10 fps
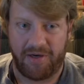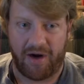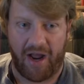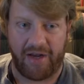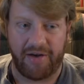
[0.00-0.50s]

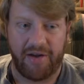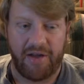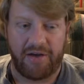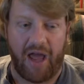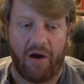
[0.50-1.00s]
right?
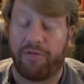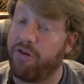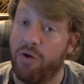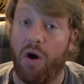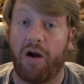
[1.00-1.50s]
Now, if
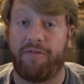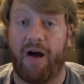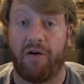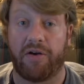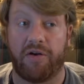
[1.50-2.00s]
you are a
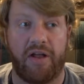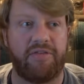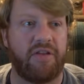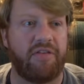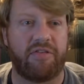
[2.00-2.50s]
falconer,
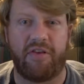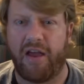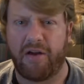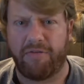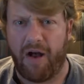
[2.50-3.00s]
let's let's say
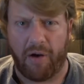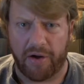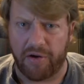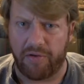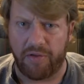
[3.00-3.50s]
you're a
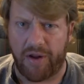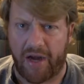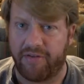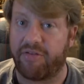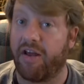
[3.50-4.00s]
falconer in the
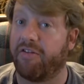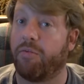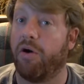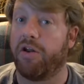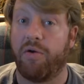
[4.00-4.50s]
United States,
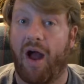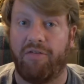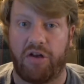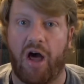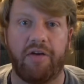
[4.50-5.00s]
where you have
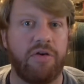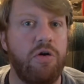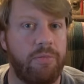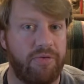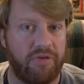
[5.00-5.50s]
a lot of
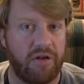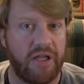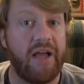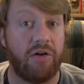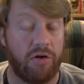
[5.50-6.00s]
hoops,
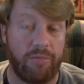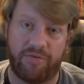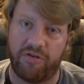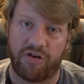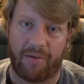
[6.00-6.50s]
legal hoops
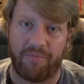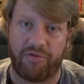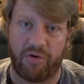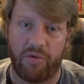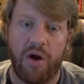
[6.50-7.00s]
to jump
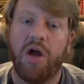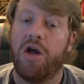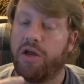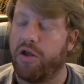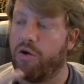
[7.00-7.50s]
through.
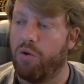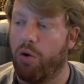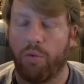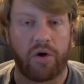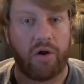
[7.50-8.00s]
You
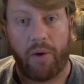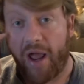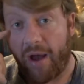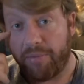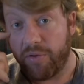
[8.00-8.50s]
work your
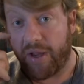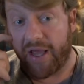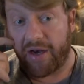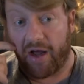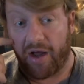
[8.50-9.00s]
way up. You
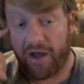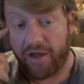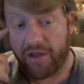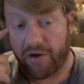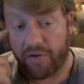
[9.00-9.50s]
get, uh,
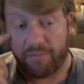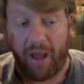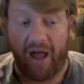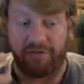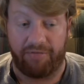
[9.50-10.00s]
you know, you
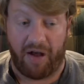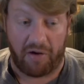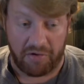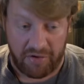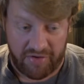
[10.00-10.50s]
pass the
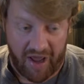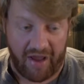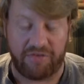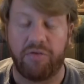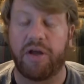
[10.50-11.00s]
falconry
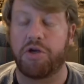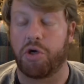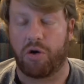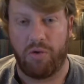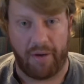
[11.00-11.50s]
test. You get
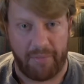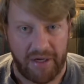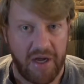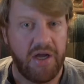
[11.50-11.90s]
your equipment.